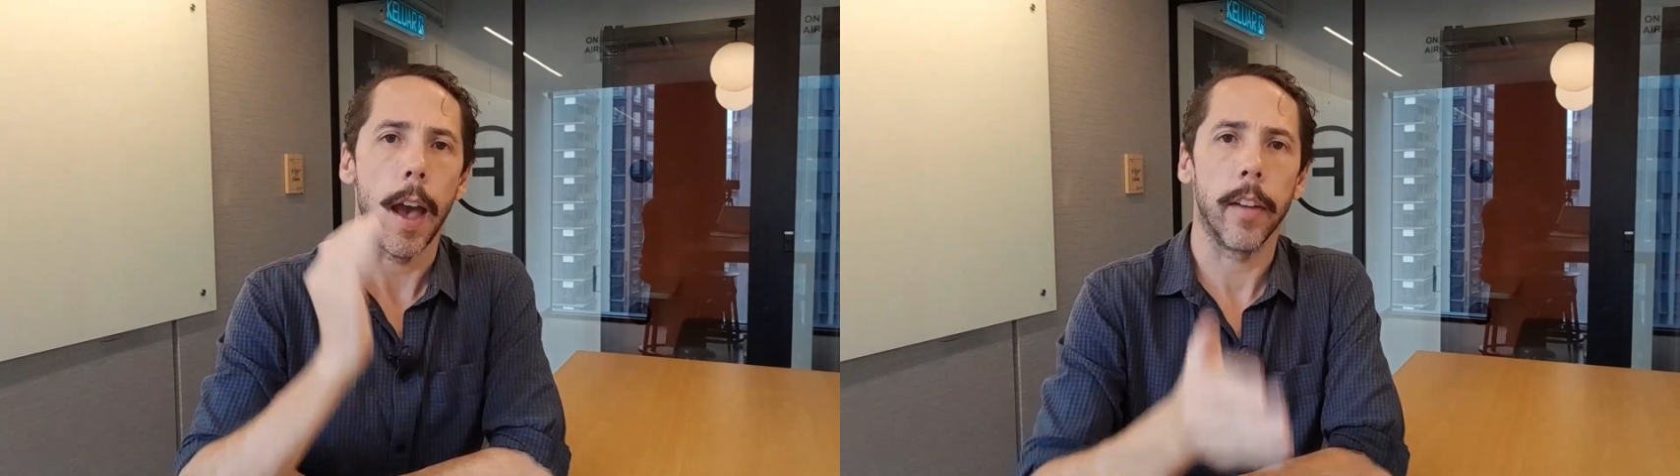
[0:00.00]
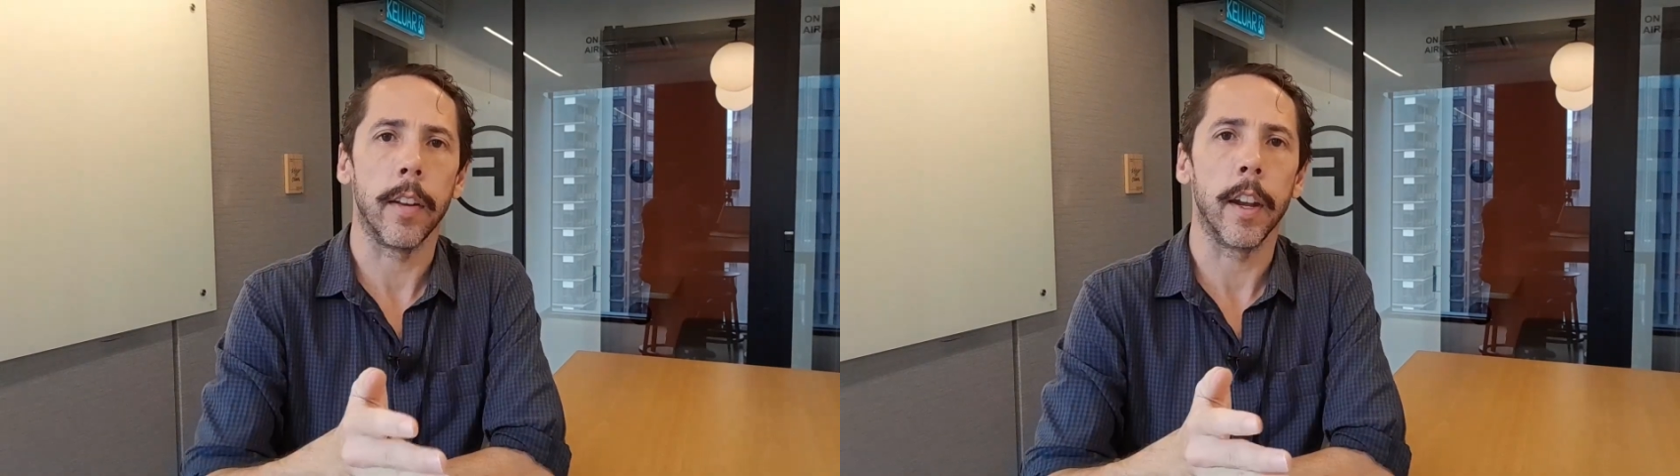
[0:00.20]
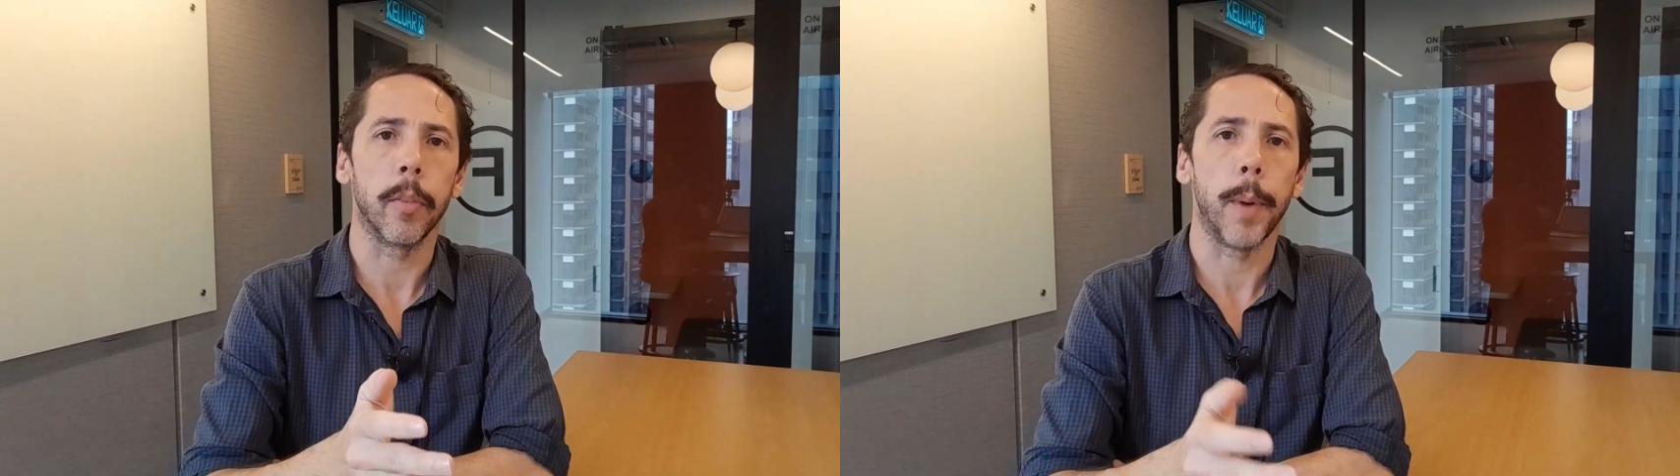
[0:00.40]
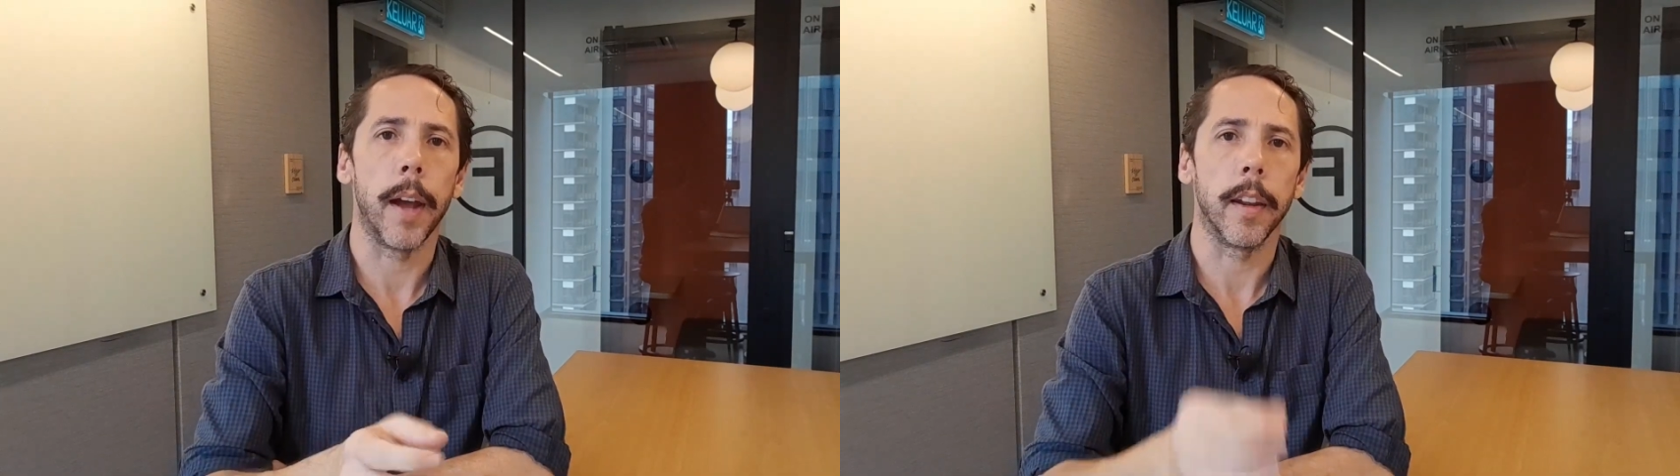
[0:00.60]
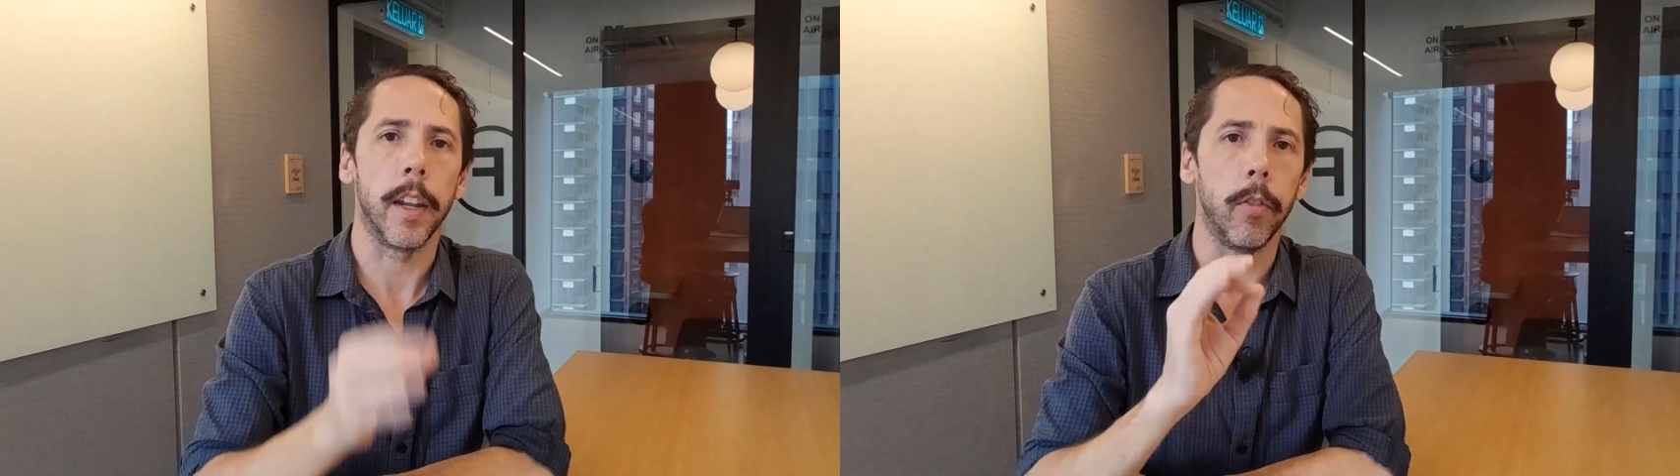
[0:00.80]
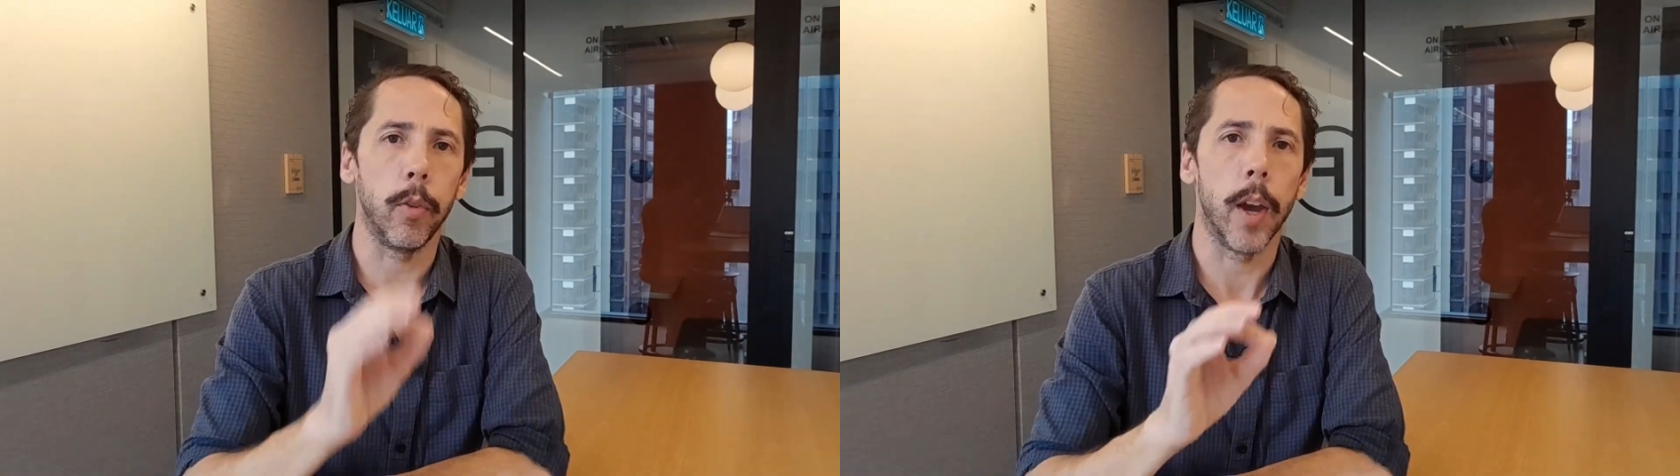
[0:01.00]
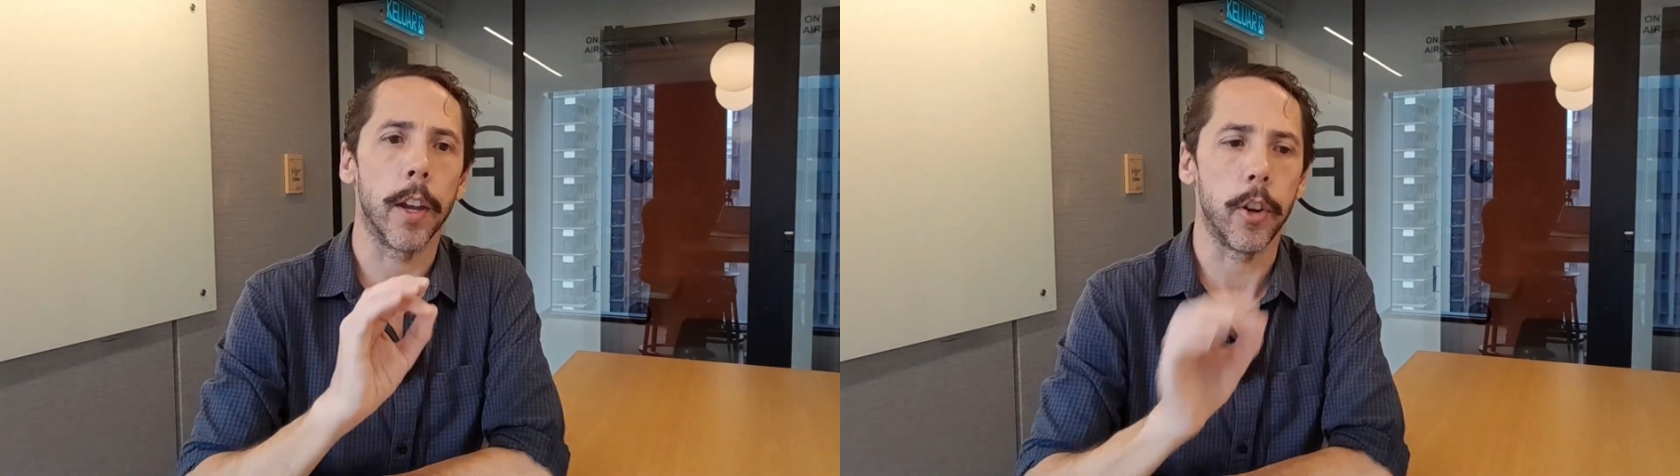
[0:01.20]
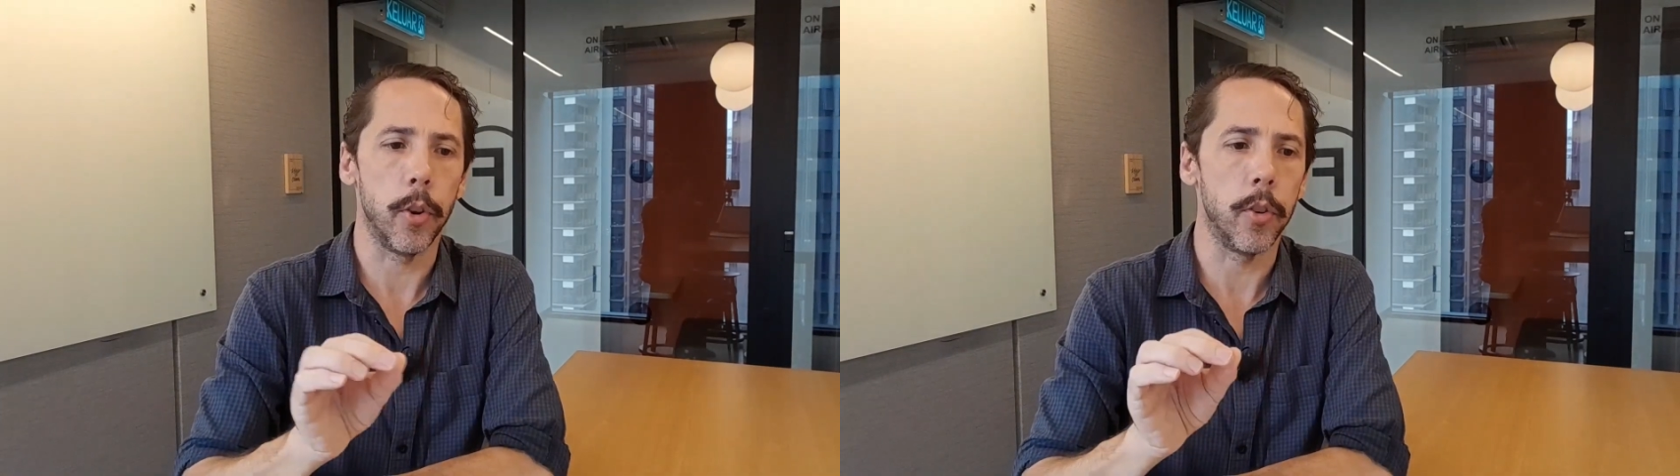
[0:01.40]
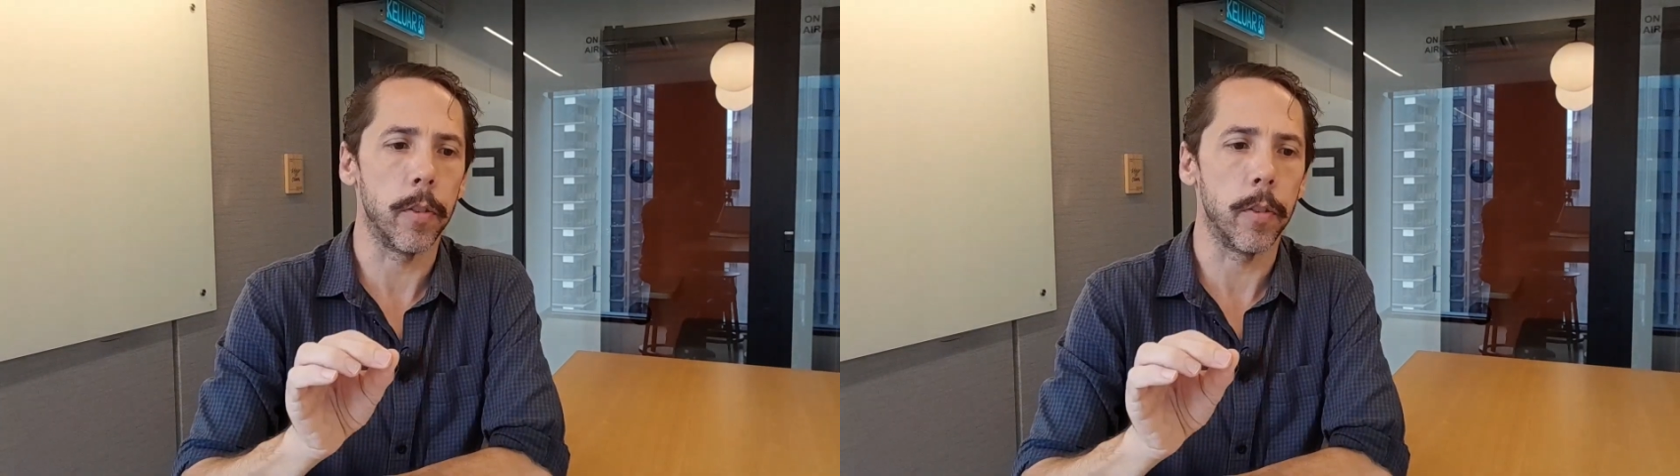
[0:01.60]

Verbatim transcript: as an expat gives you a huge